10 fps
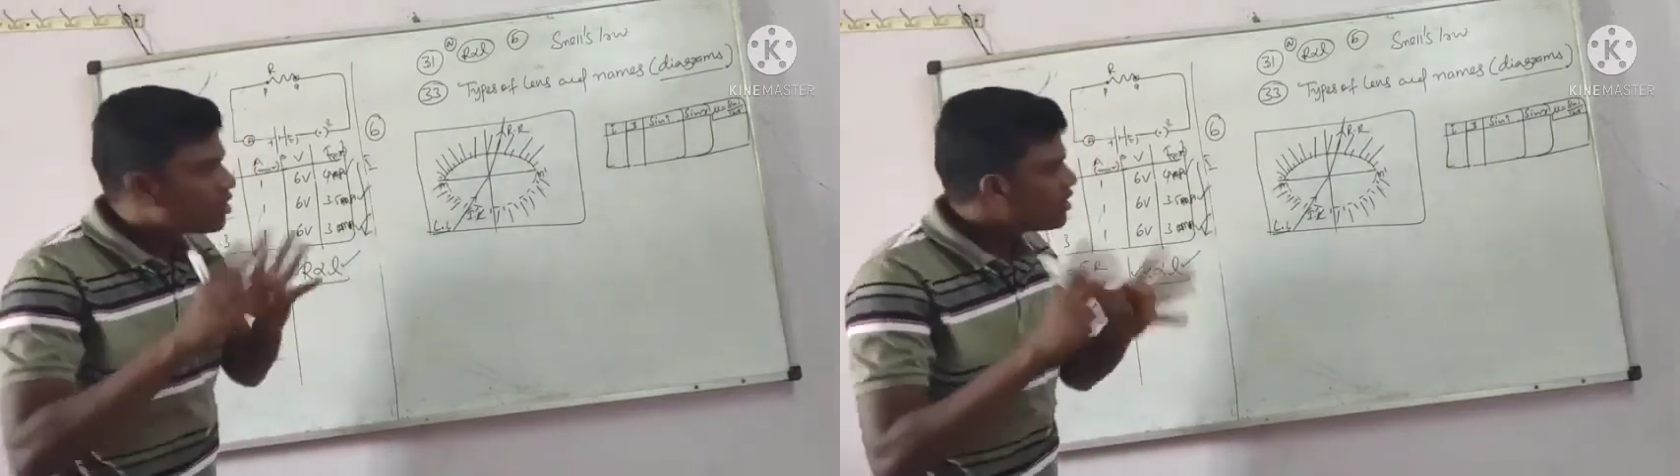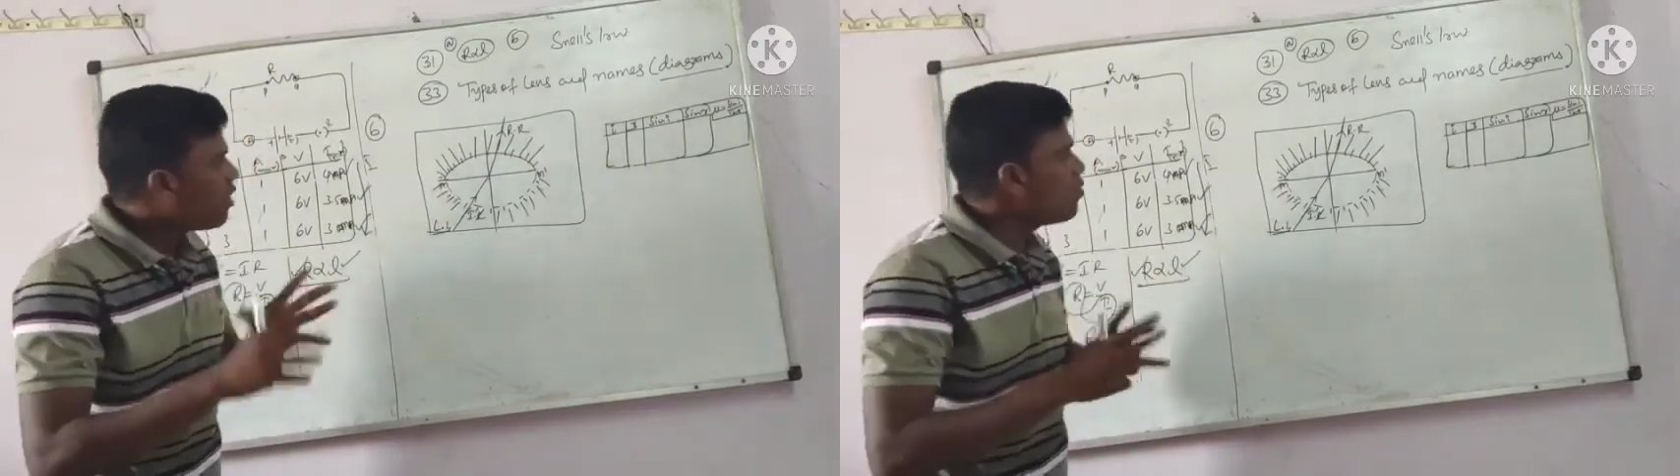
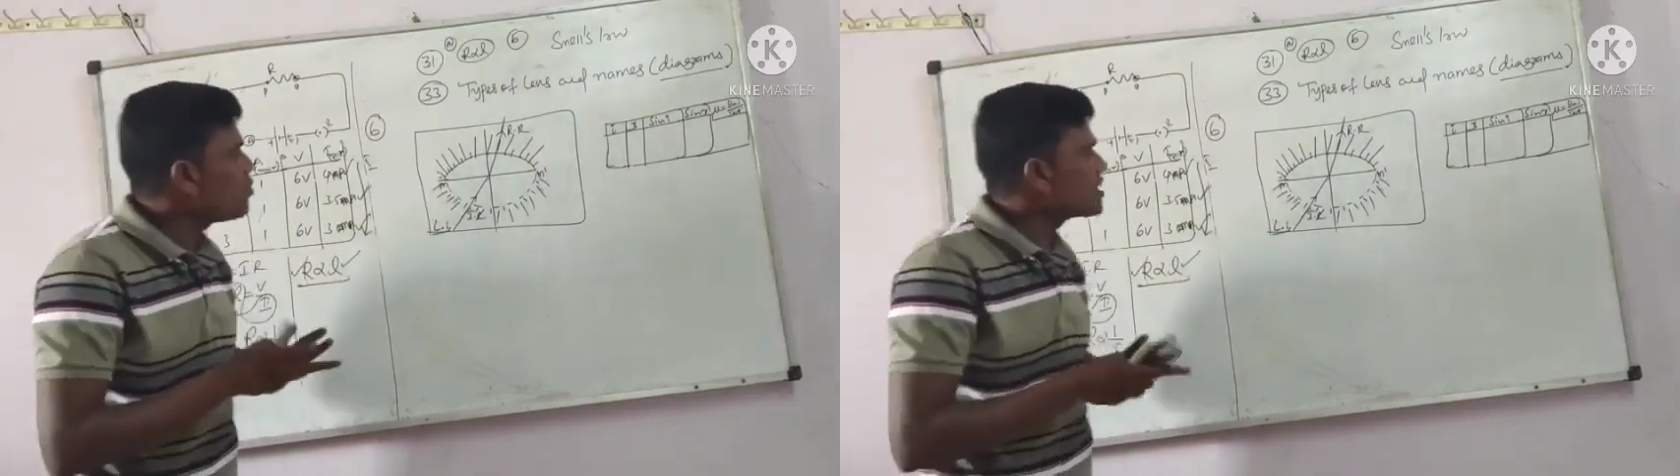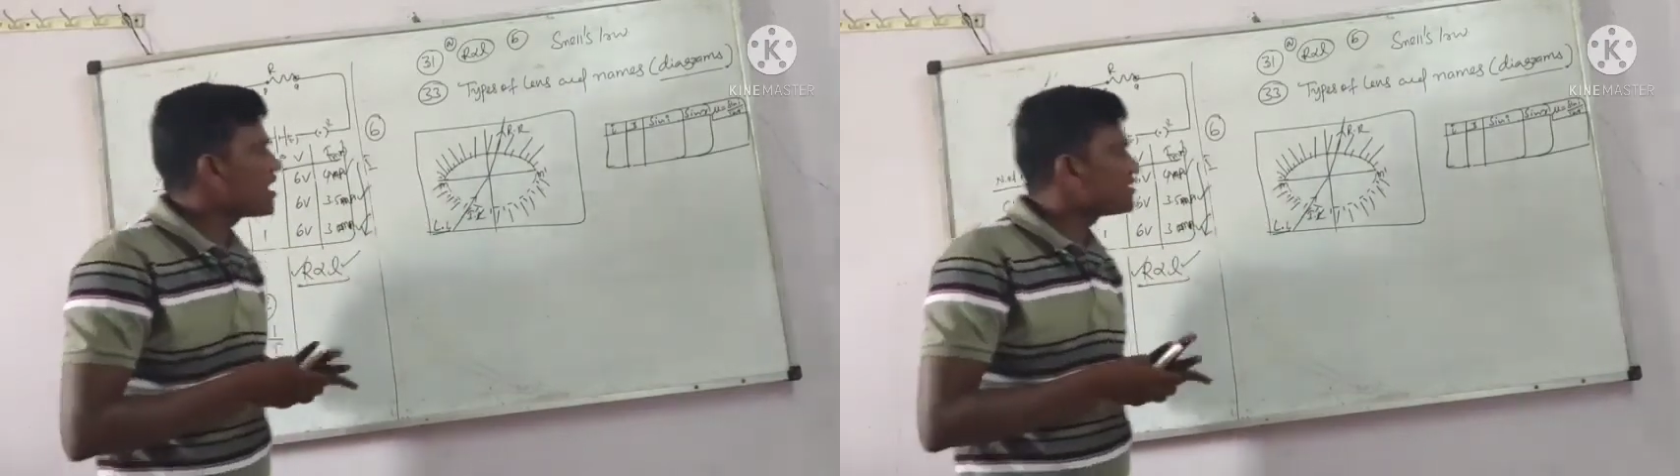Now
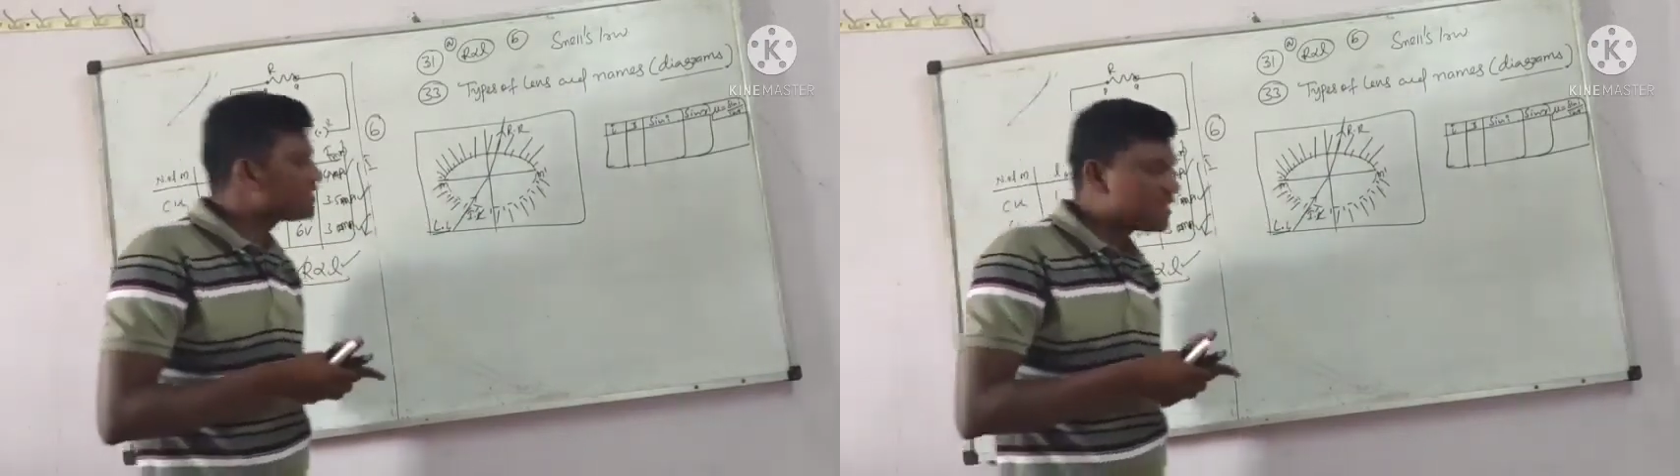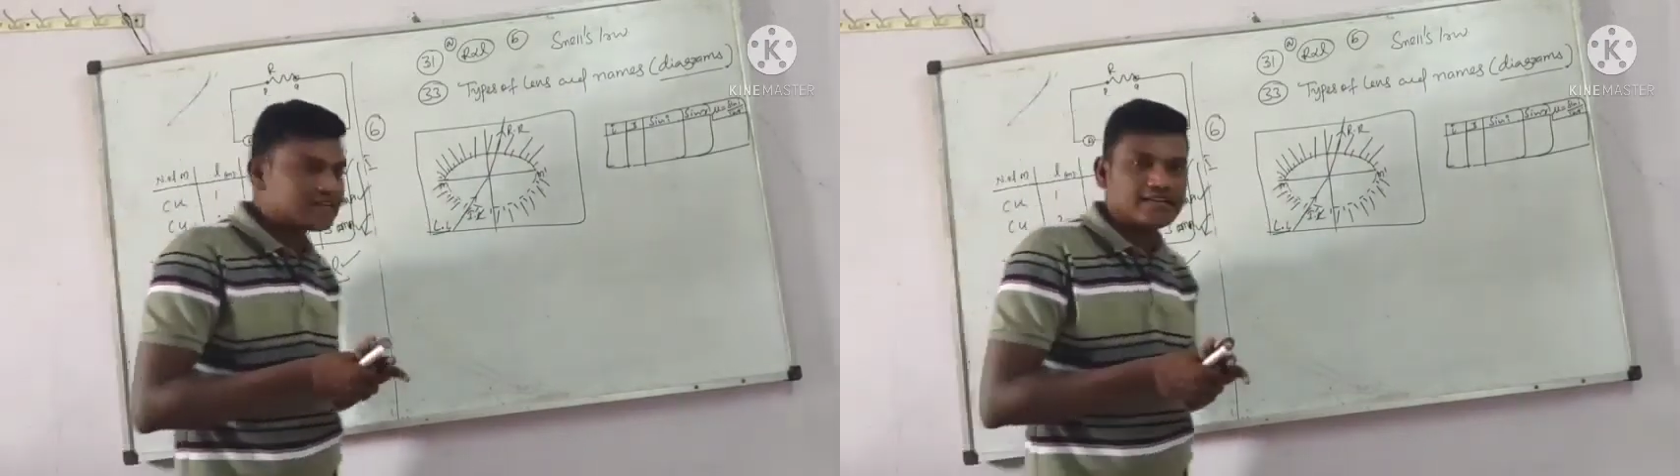we
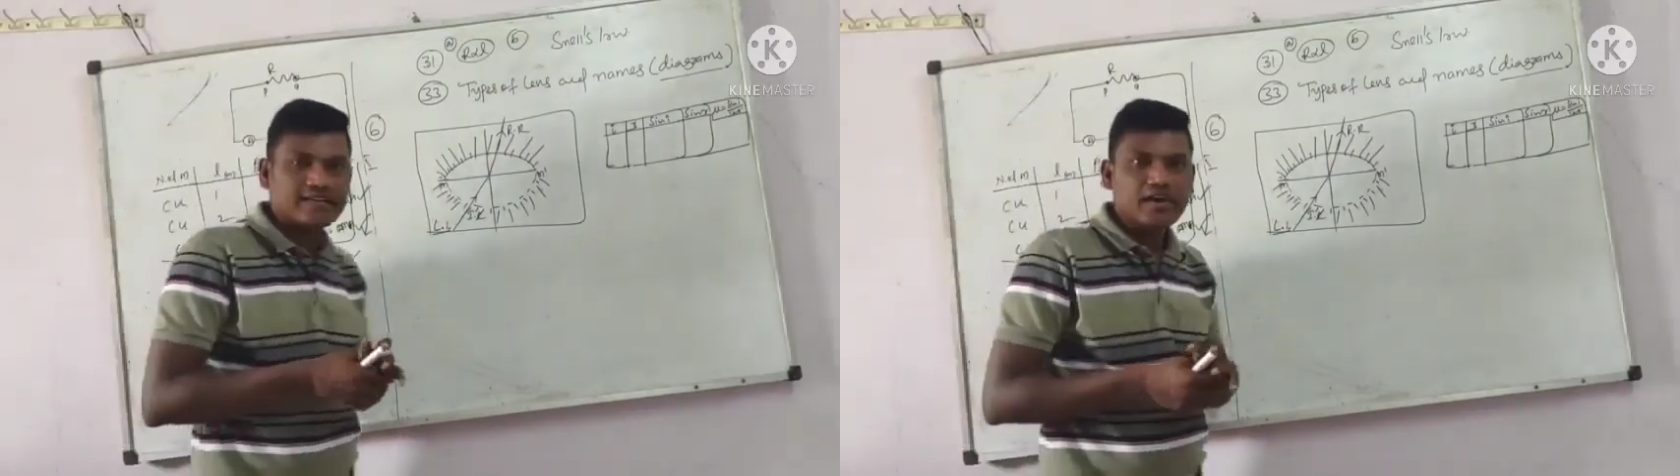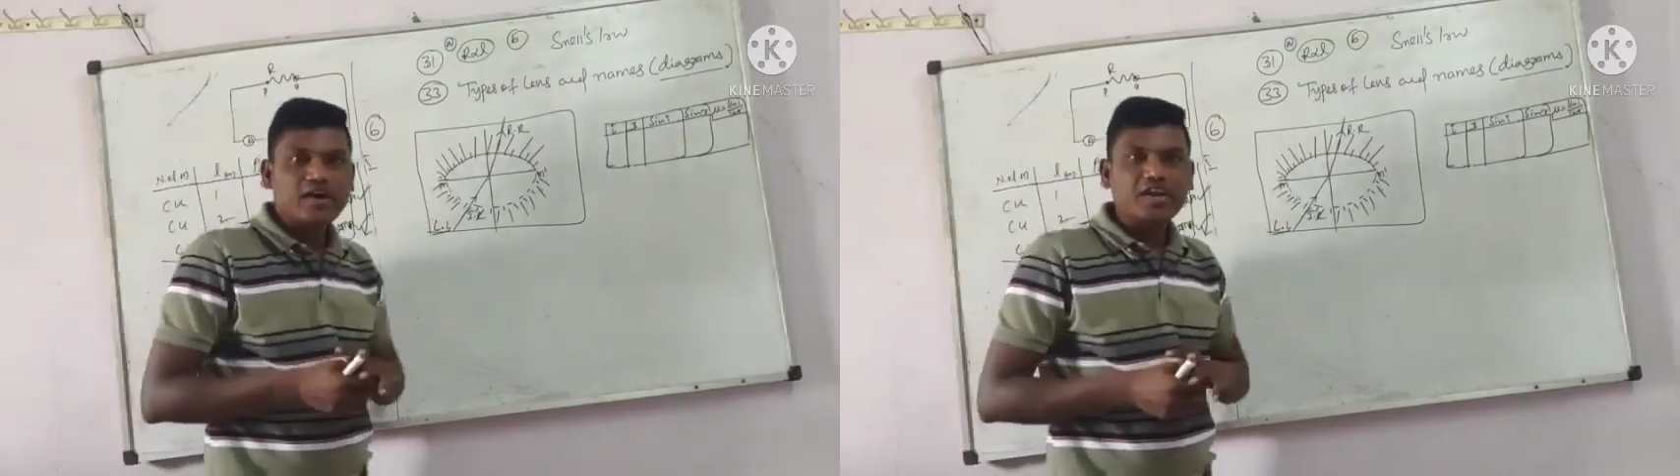can
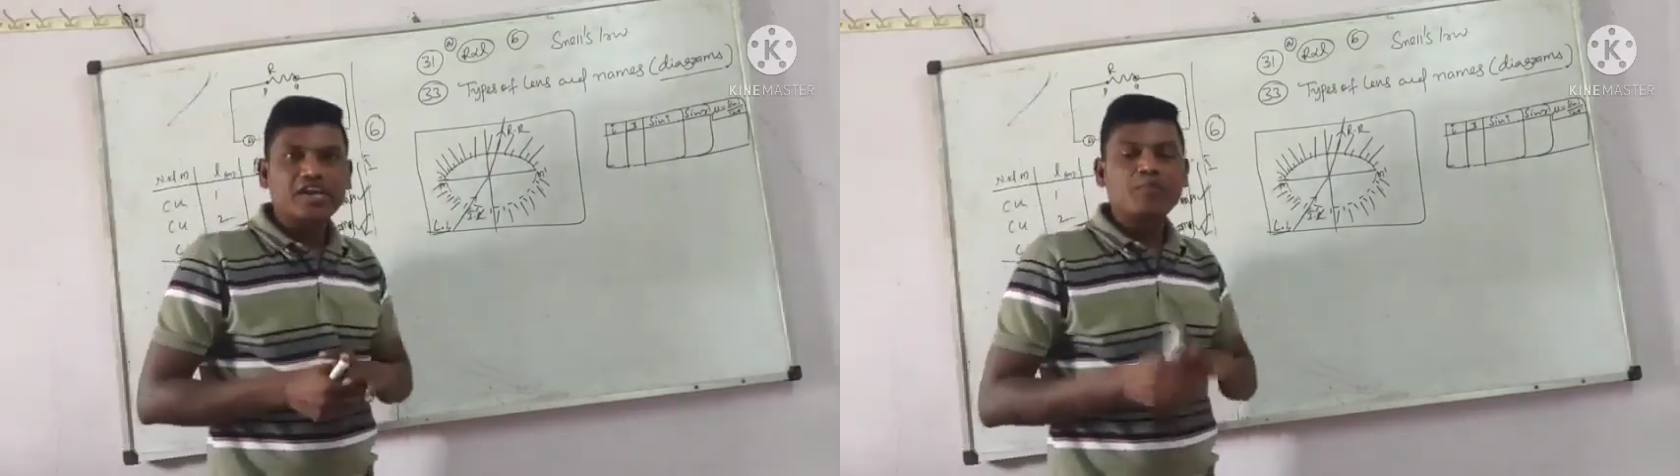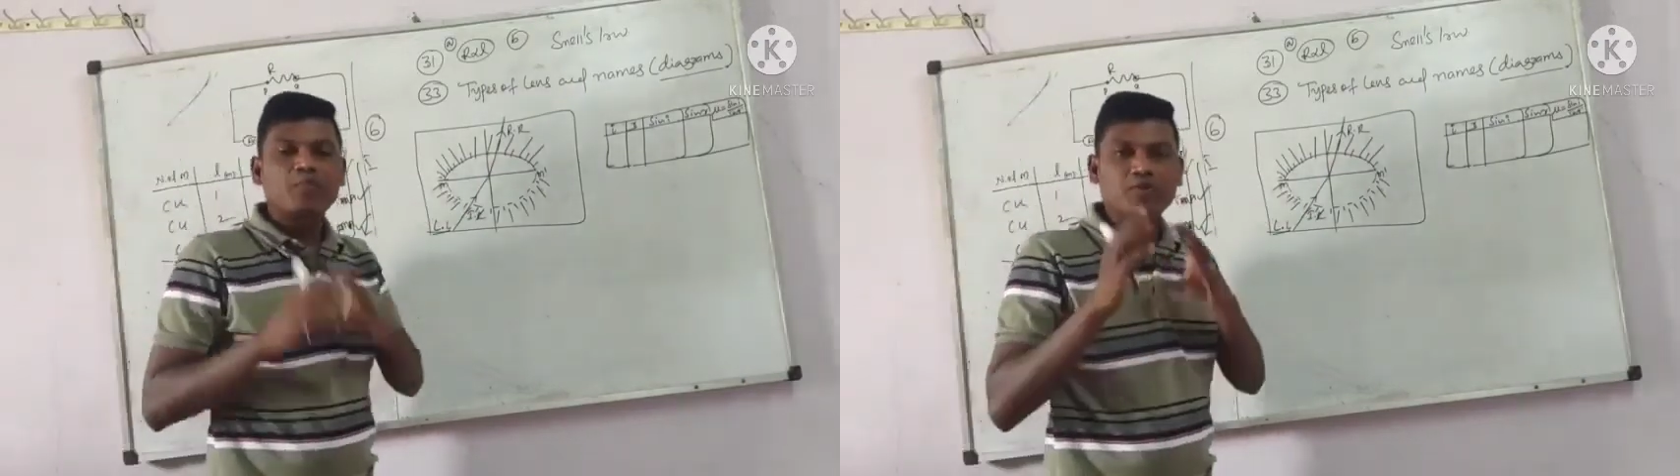take a